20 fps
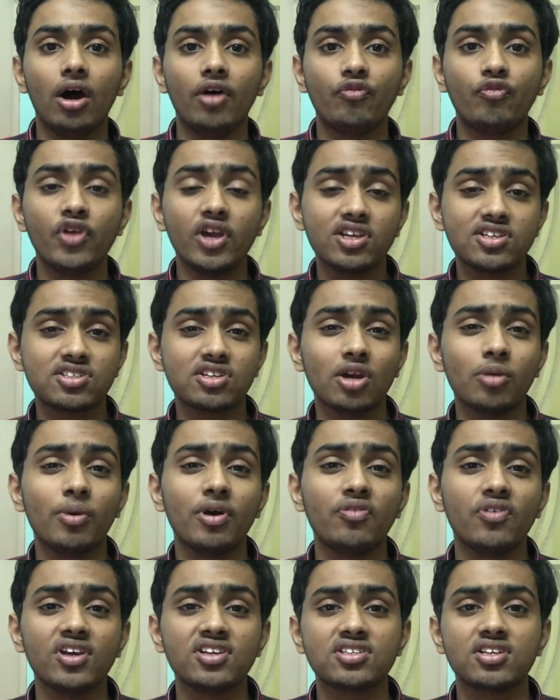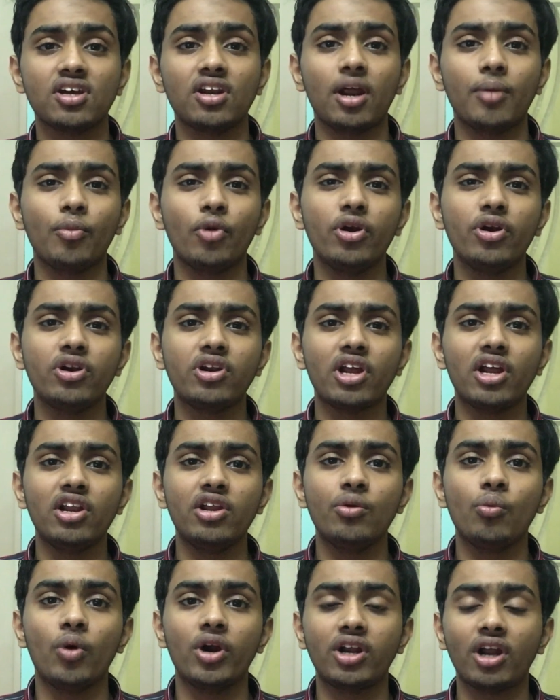Fixture by fixture, I'm going to tell
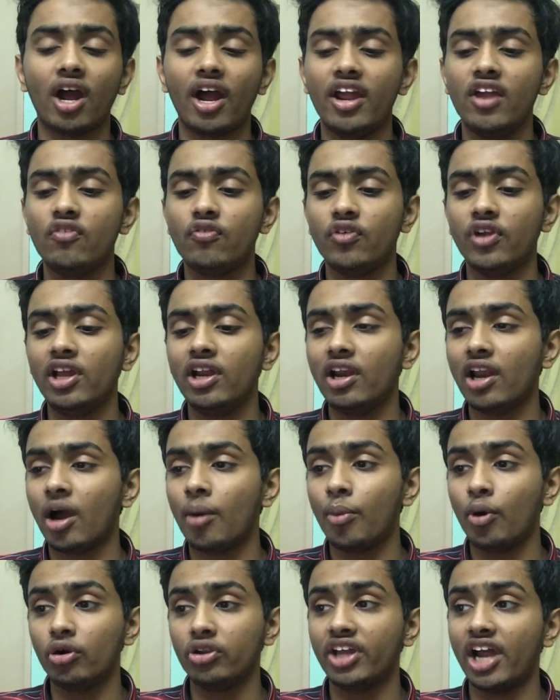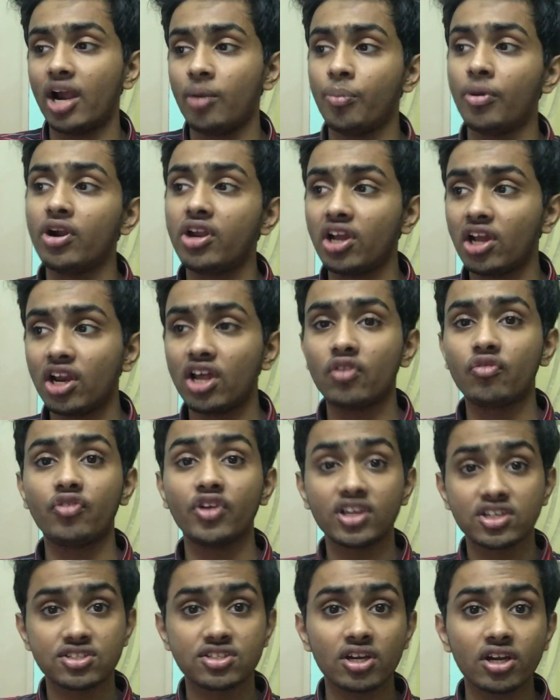you what I feel about that particular
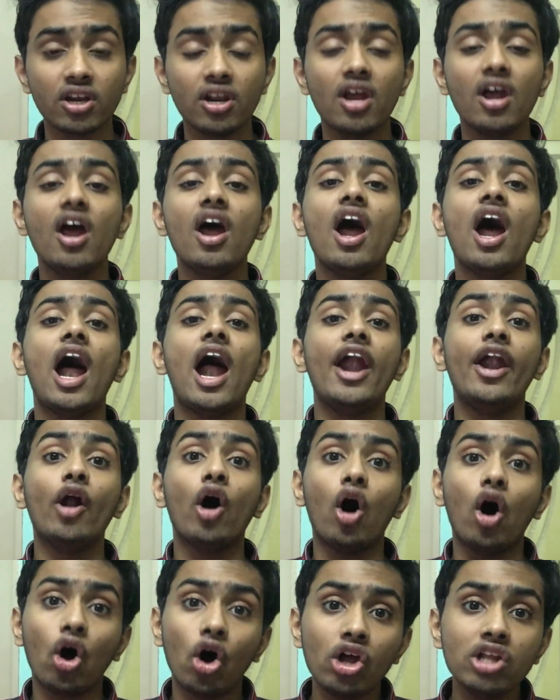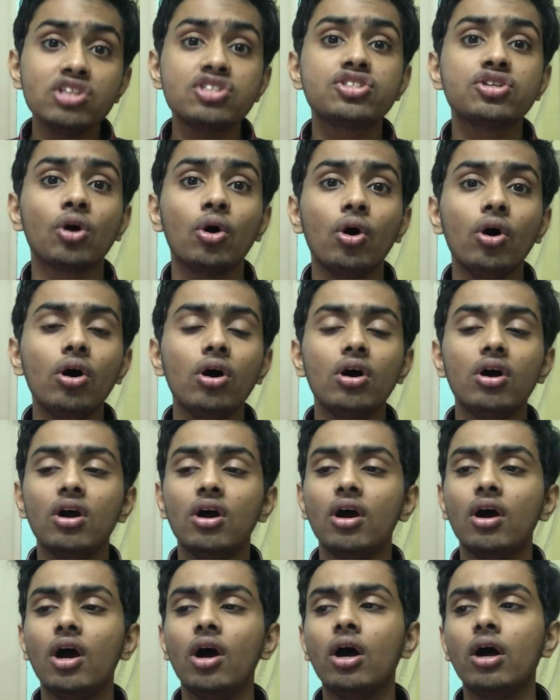fixture. And also,
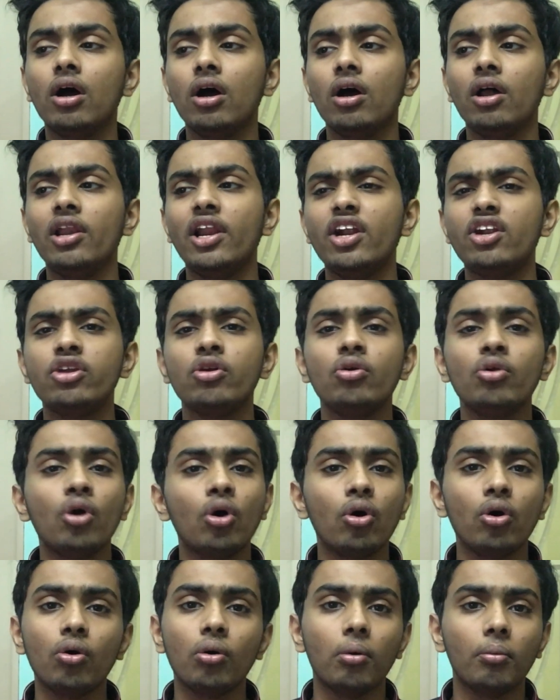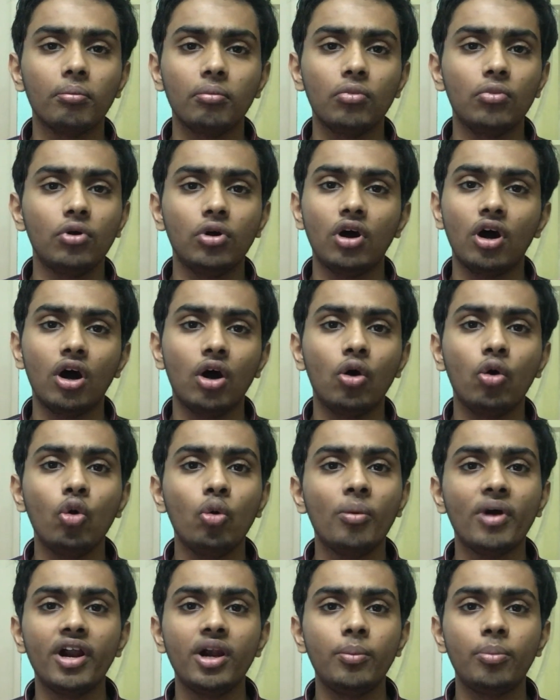let you know who
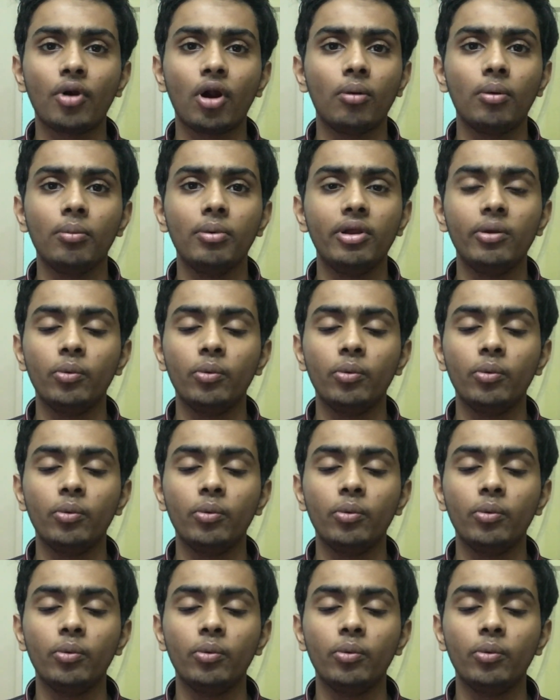might probably